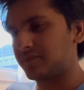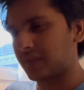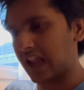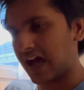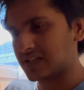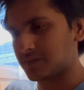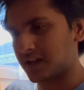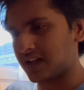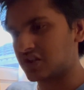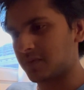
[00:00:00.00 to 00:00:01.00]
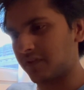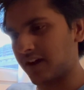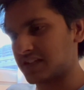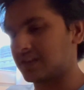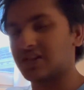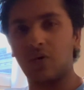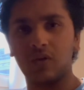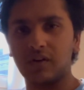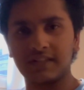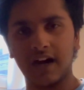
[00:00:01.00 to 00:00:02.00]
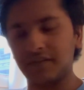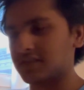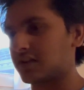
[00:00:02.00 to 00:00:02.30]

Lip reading: Last Minute, TripAdvisor, these are all hotels.